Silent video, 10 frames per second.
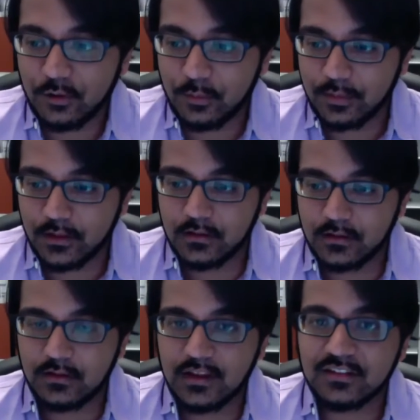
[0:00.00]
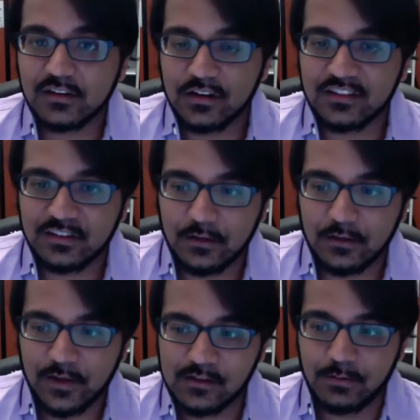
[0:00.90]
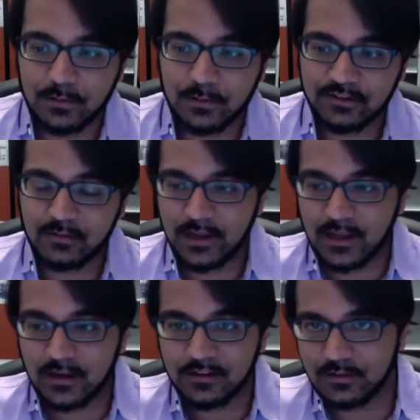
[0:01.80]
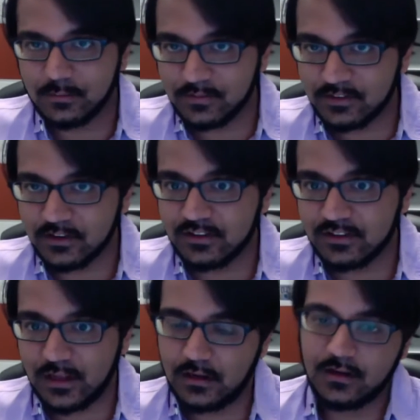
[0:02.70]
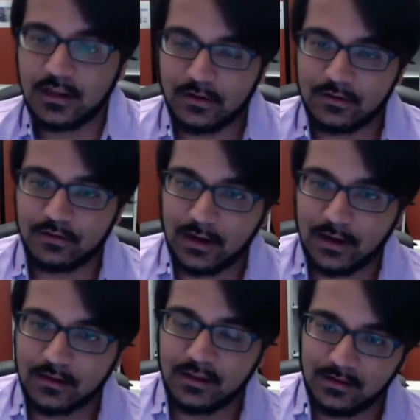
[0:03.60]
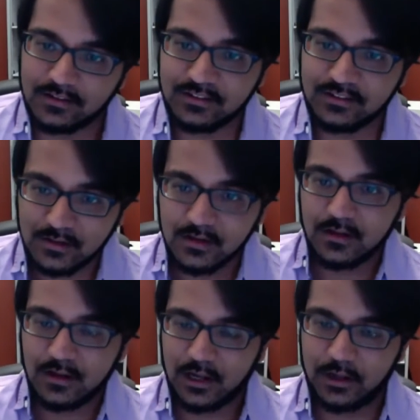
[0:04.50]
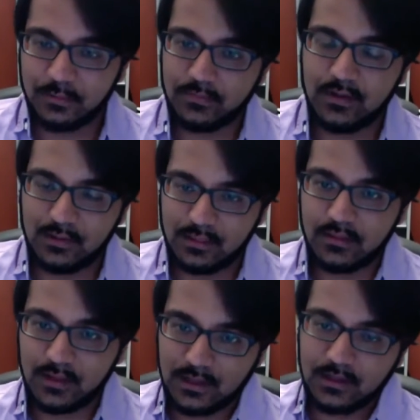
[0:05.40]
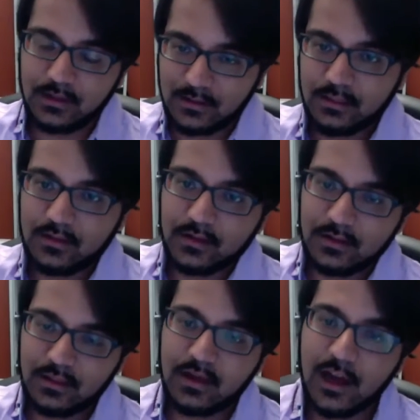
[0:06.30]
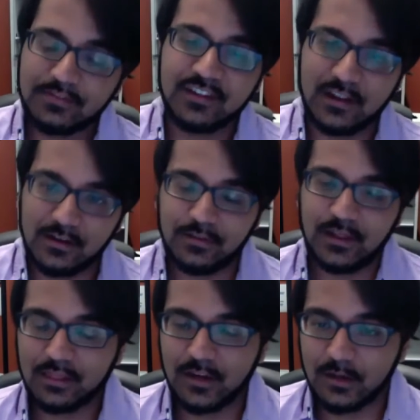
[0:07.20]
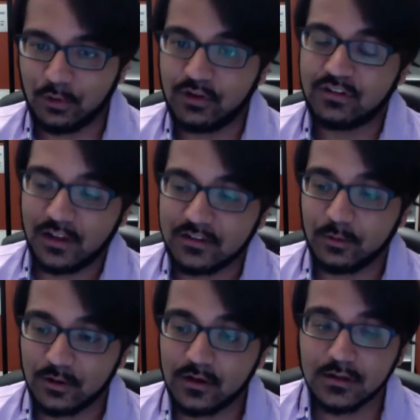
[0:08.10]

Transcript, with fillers: the, the Death Star itself has propulsion mechanism such that it could counteract its um, the, the, the offset of that thermal exhaust port.